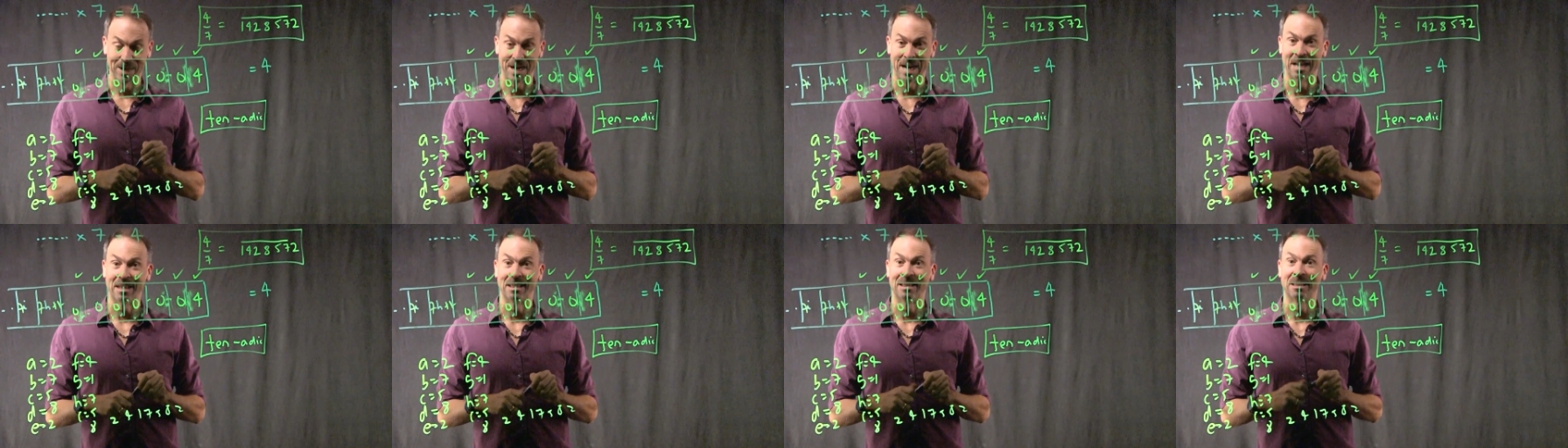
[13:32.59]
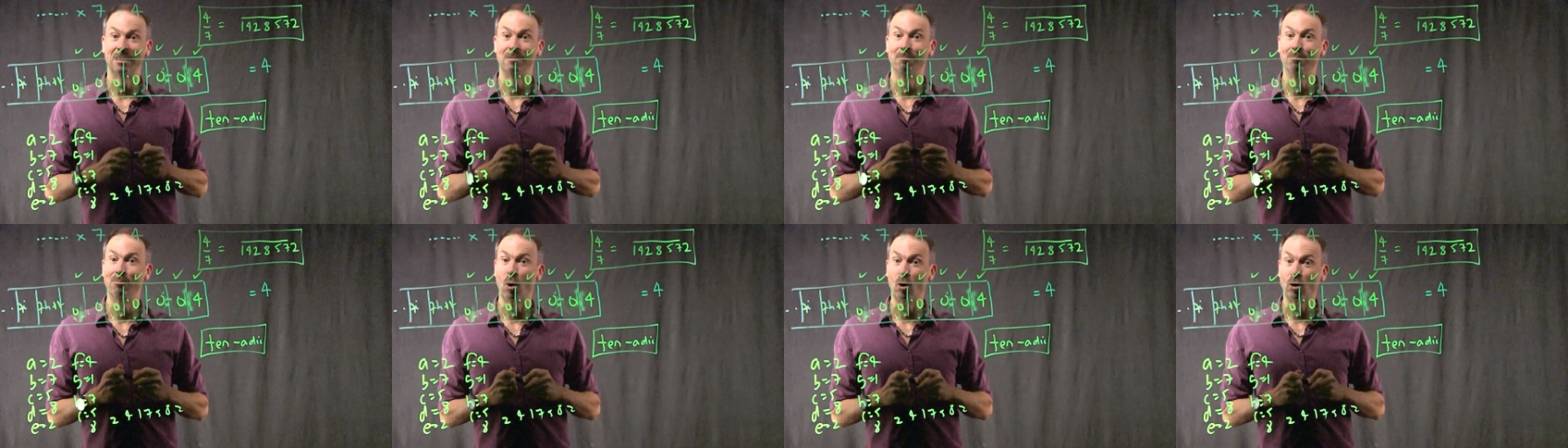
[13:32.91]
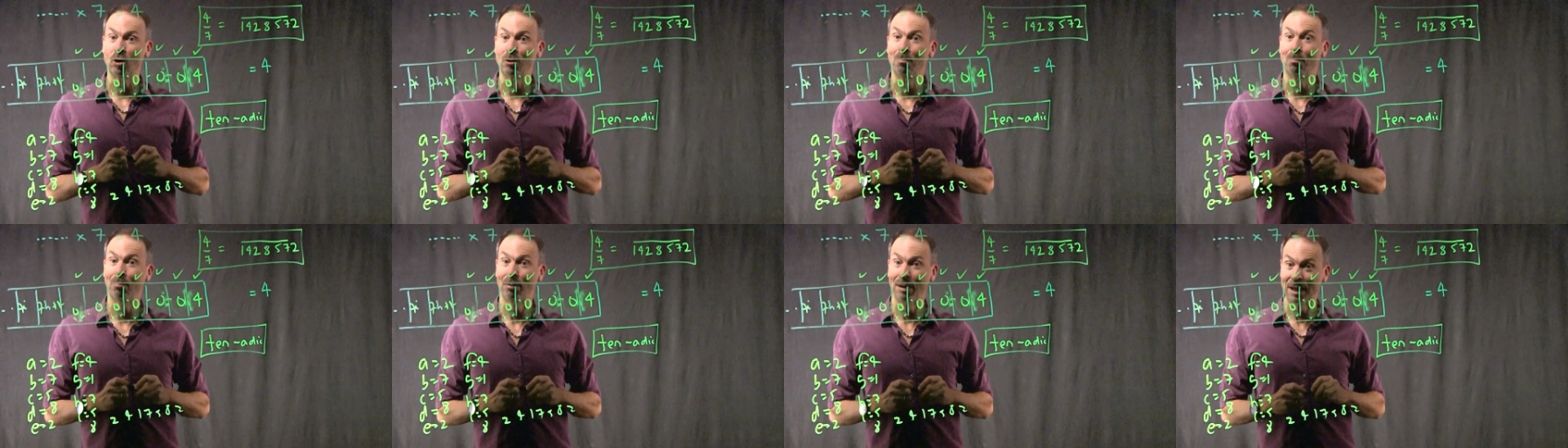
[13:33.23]
It's the
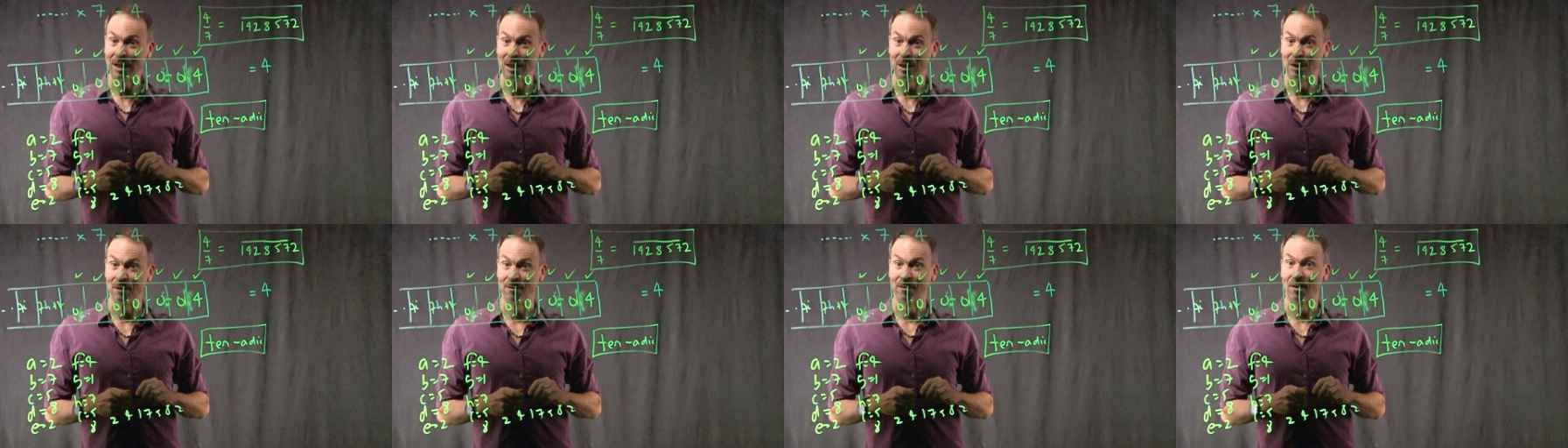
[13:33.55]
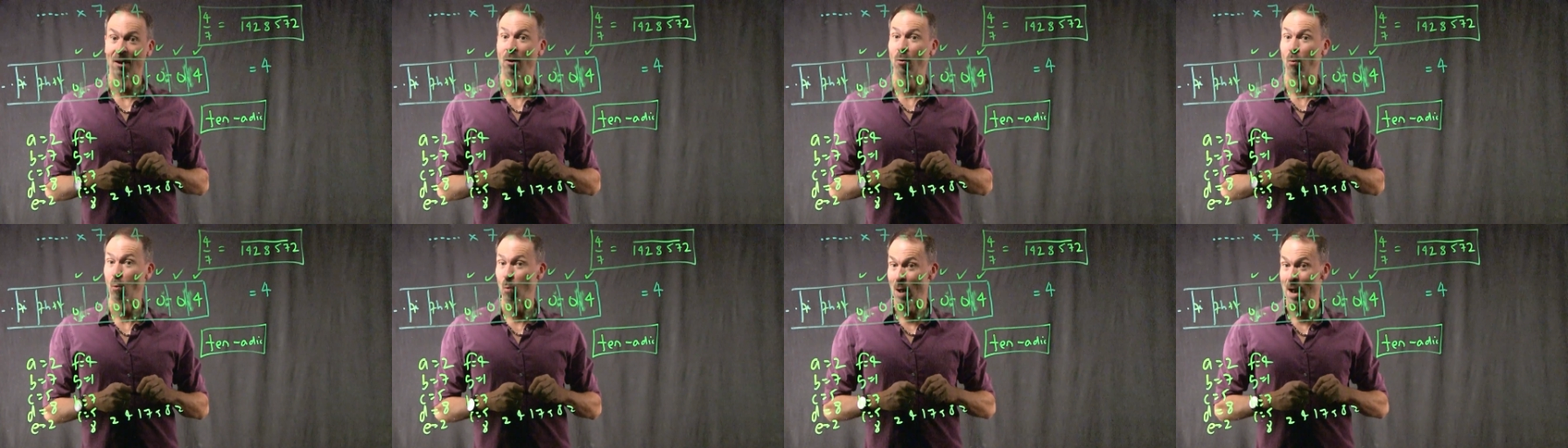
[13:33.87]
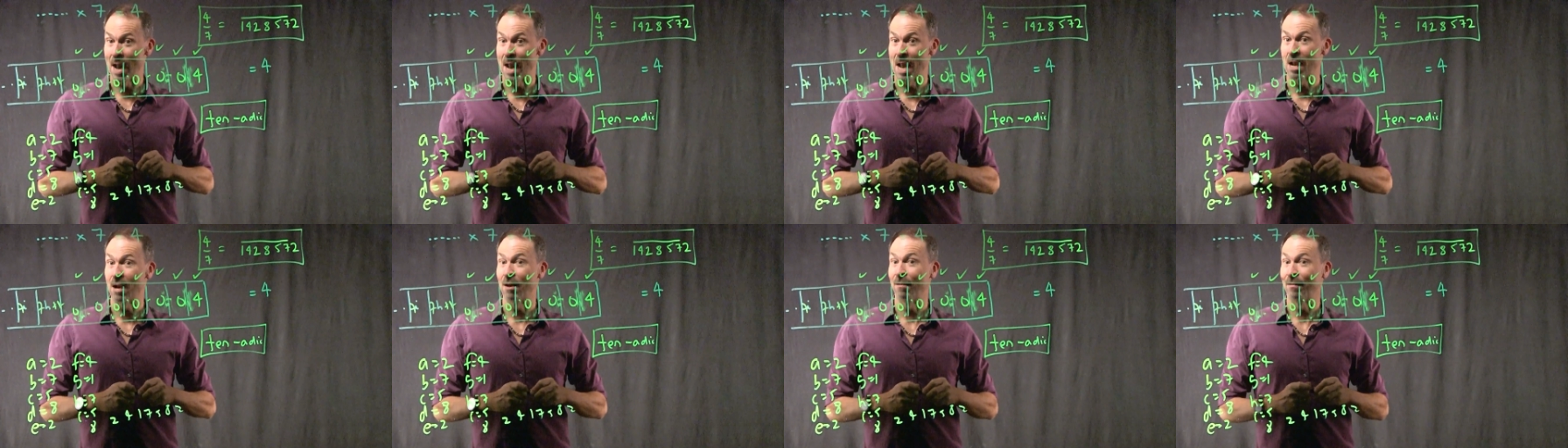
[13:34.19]
multiplicative
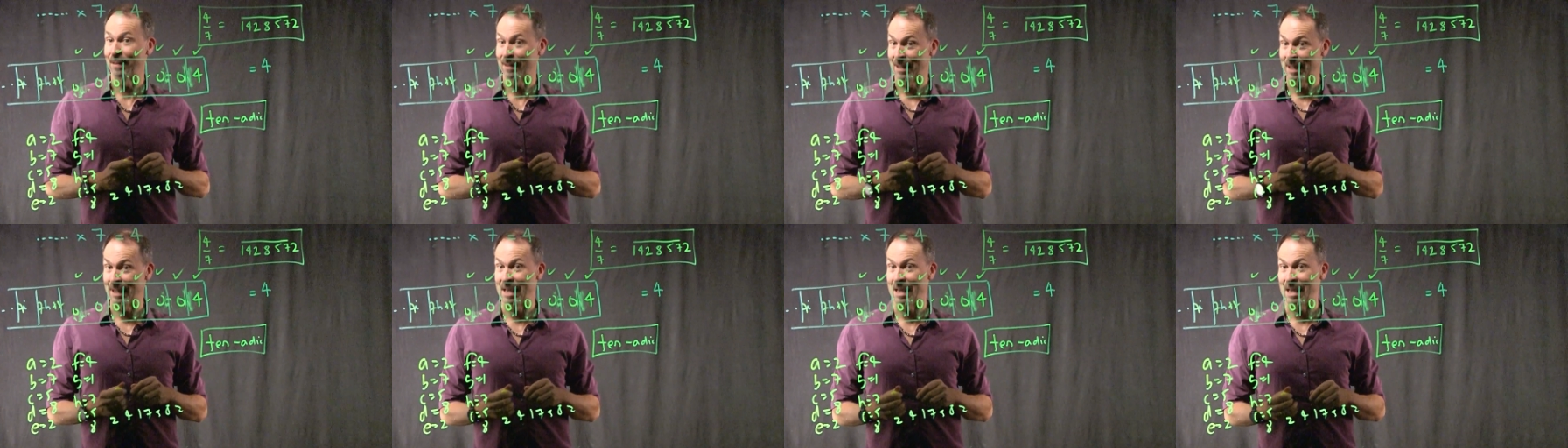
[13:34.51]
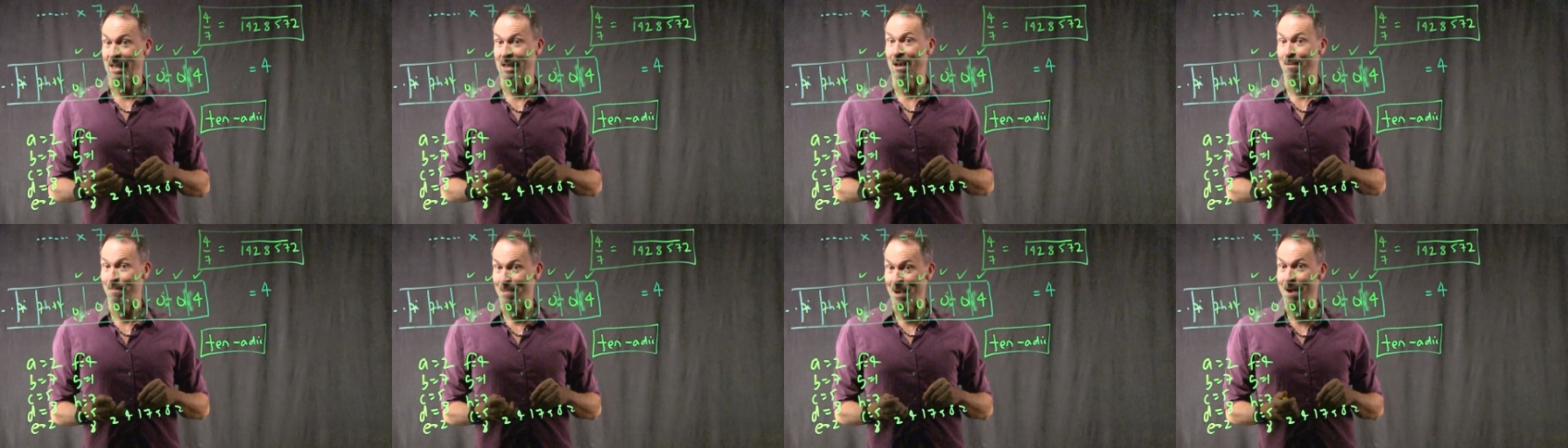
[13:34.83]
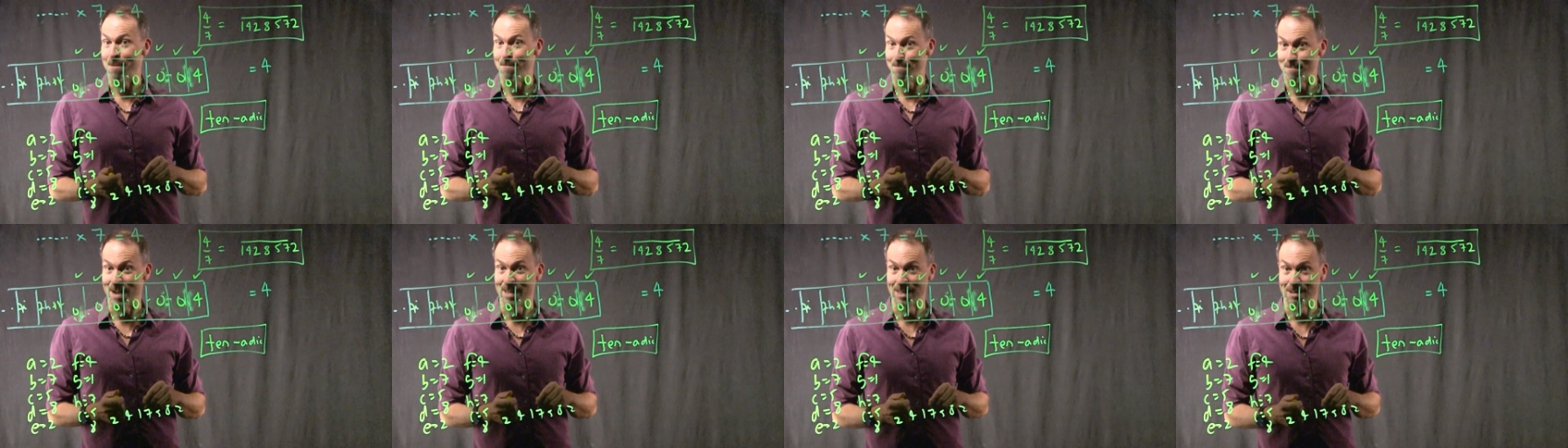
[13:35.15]
way of thinking
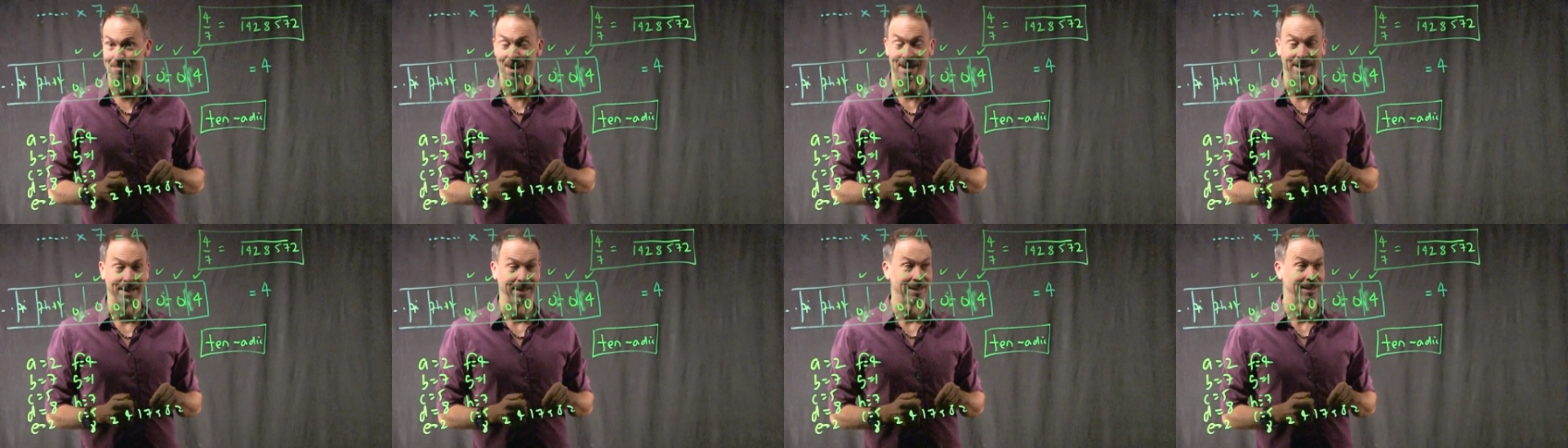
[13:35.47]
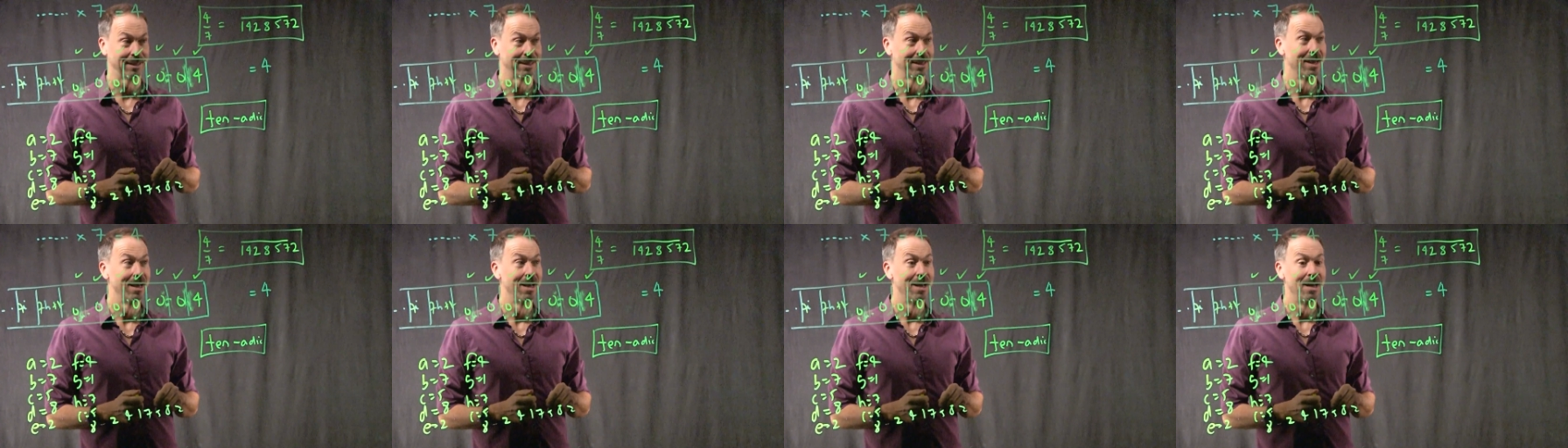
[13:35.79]
about mathematics,